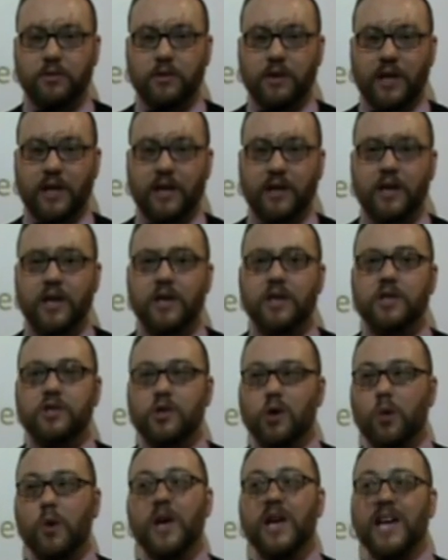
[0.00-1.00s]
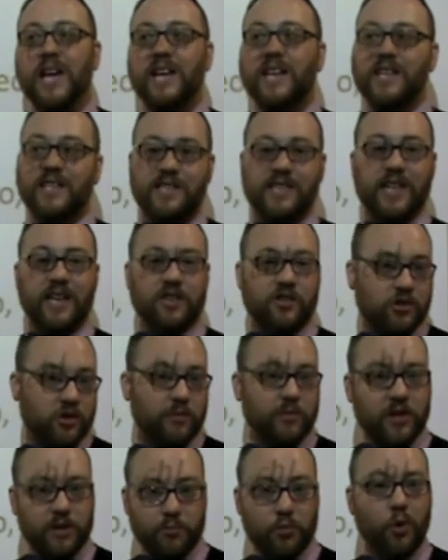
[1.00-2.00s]
Okay? So it is
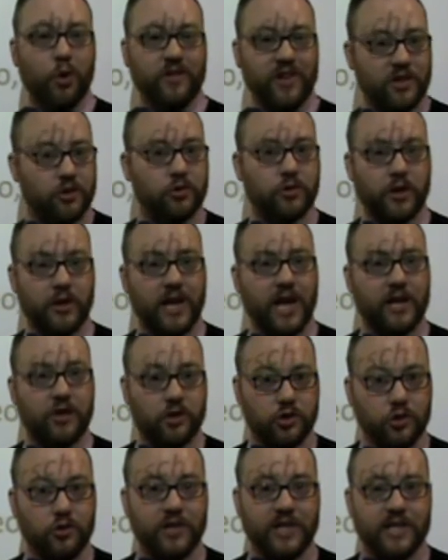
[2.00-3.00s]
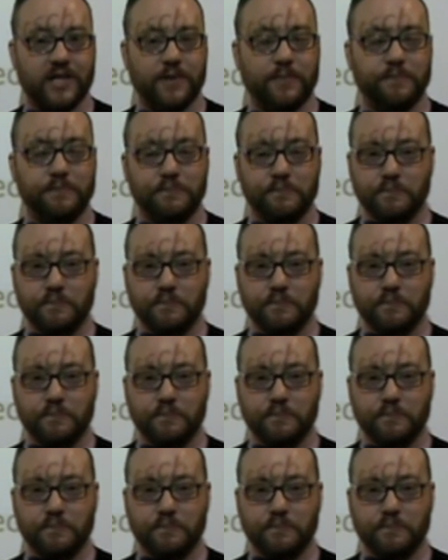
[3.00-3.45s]
extremely important that you learn how to do this.